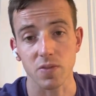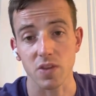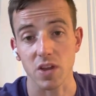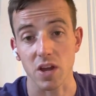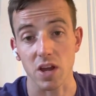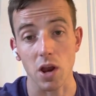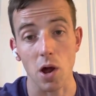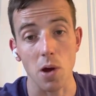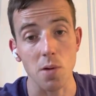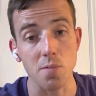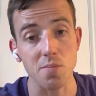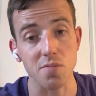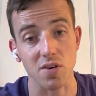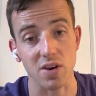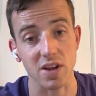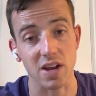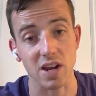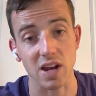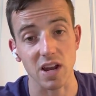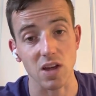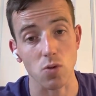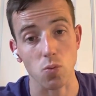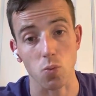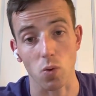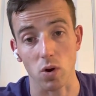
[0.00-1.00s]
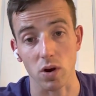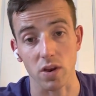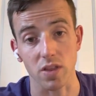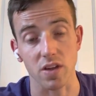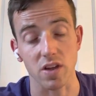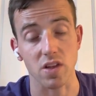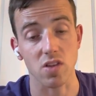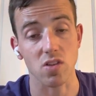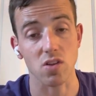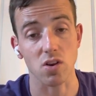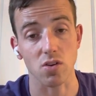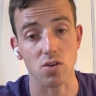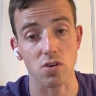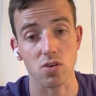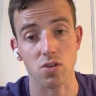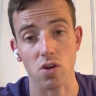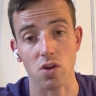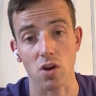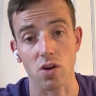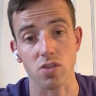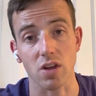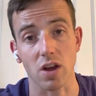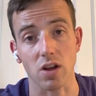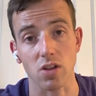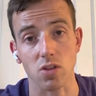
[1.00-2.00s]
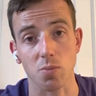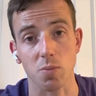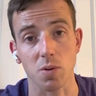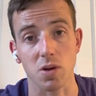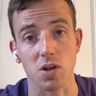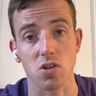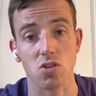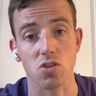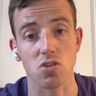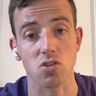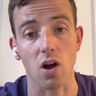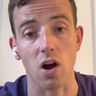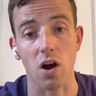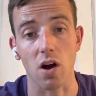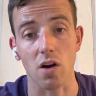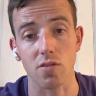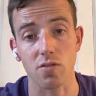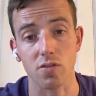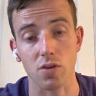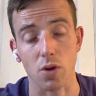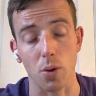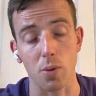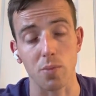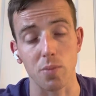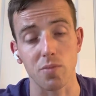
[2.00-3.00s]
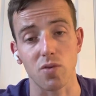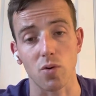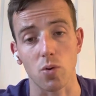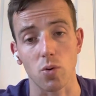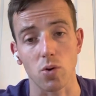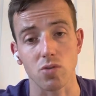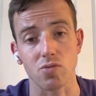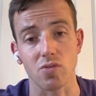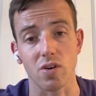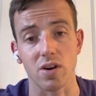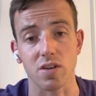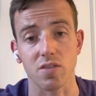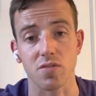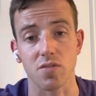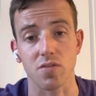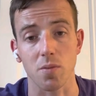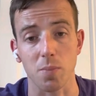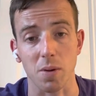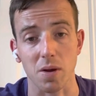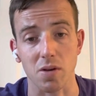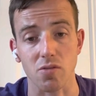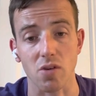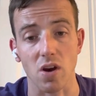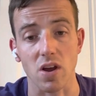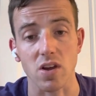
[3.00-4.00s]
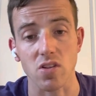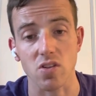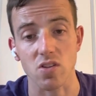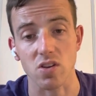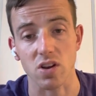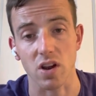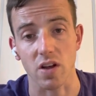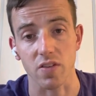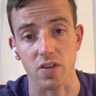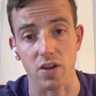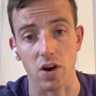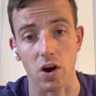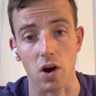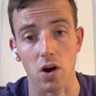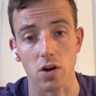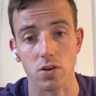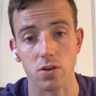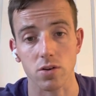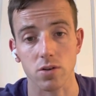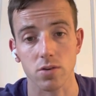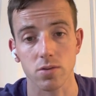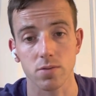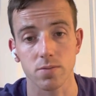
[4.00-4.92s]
And hopefully at least one of these turns out to be a star going forward, ready for big races like the Arc.